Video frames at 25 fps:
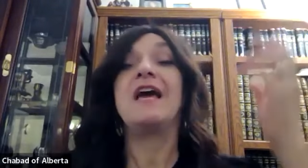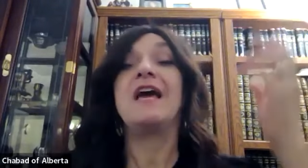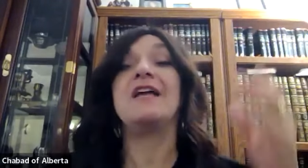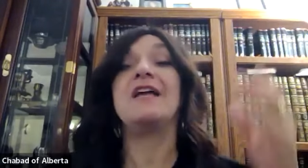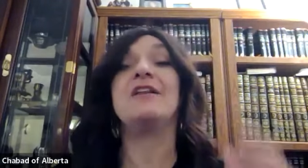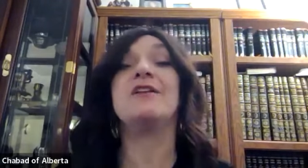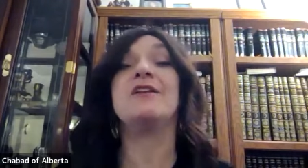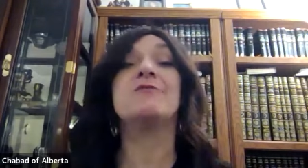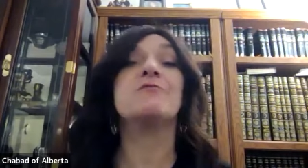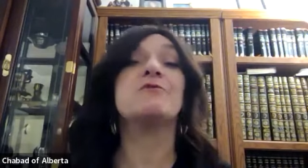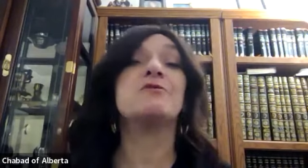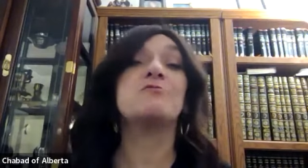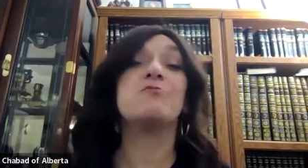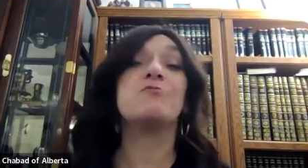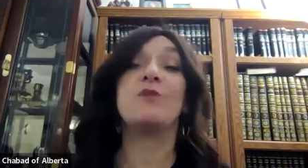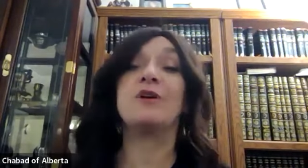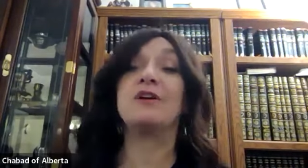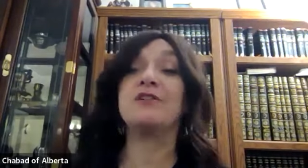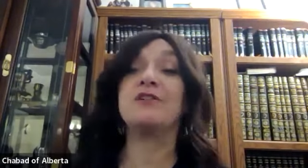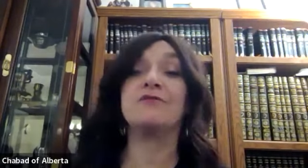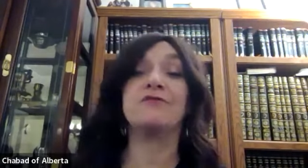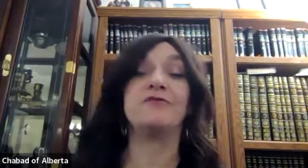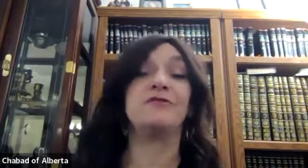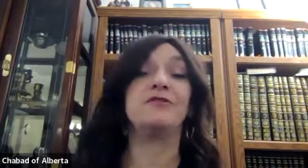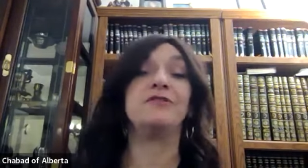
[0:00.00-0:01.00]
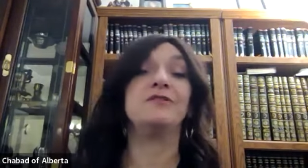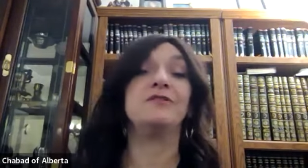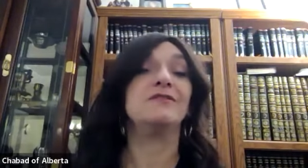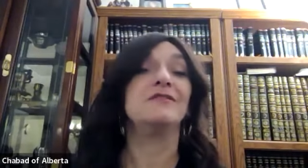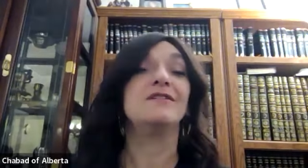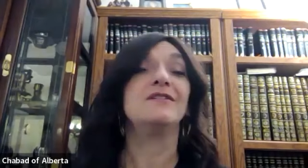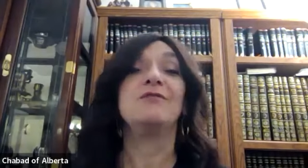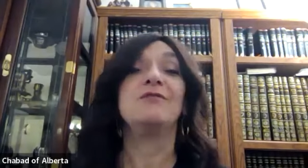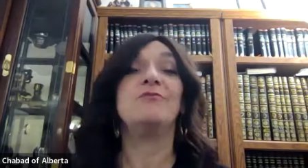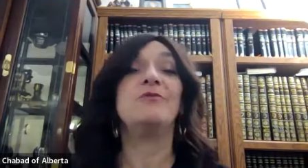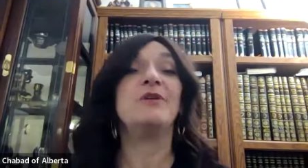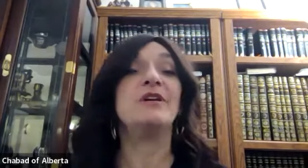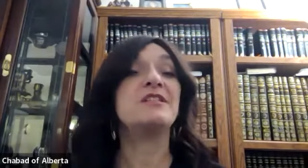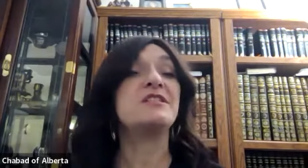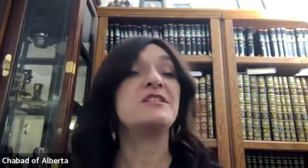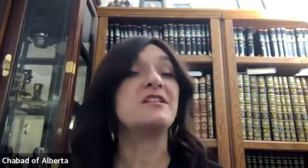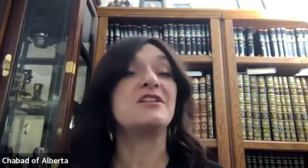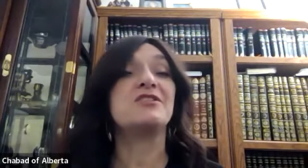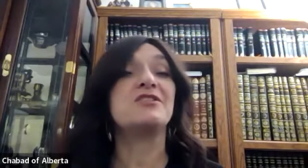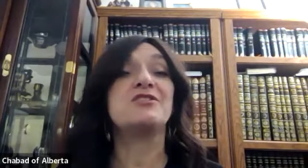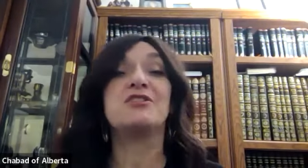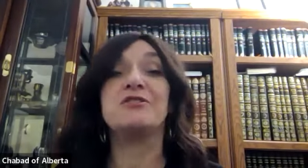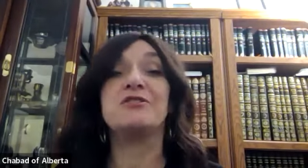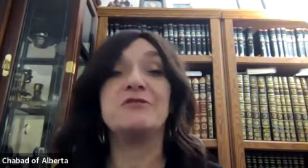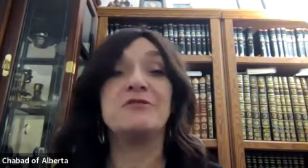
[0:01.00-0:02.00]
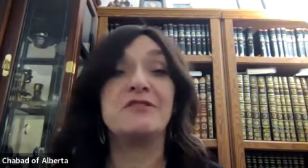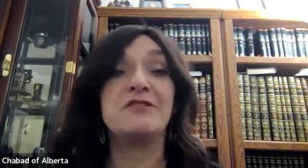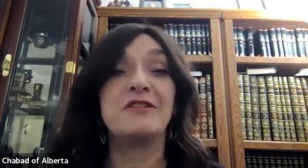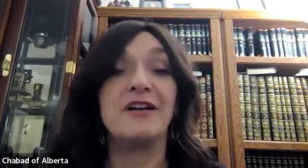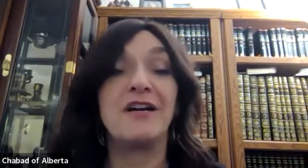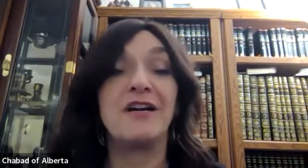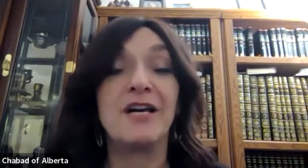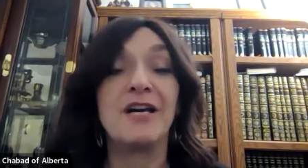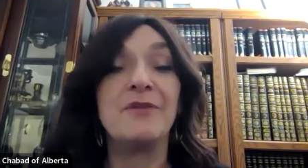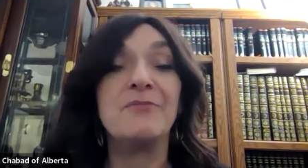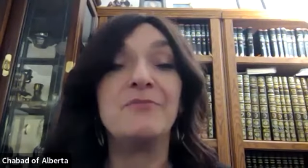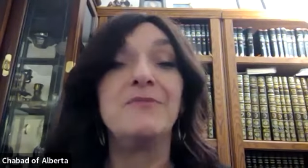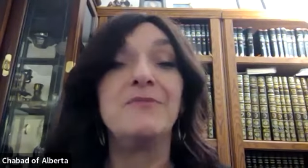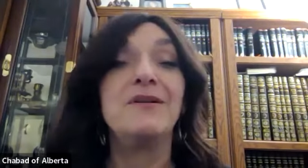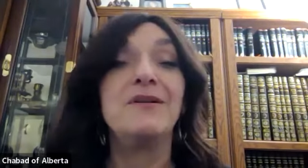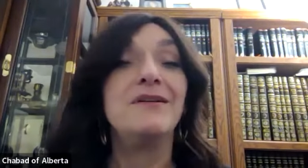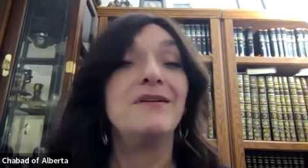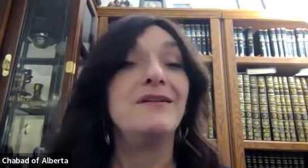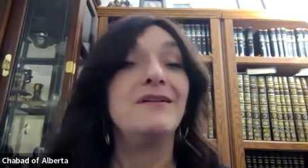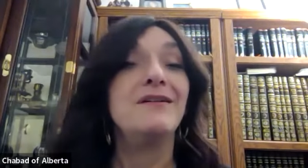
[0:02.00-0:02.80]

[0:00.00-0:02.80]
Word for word: And it was wonderful. We had such a good time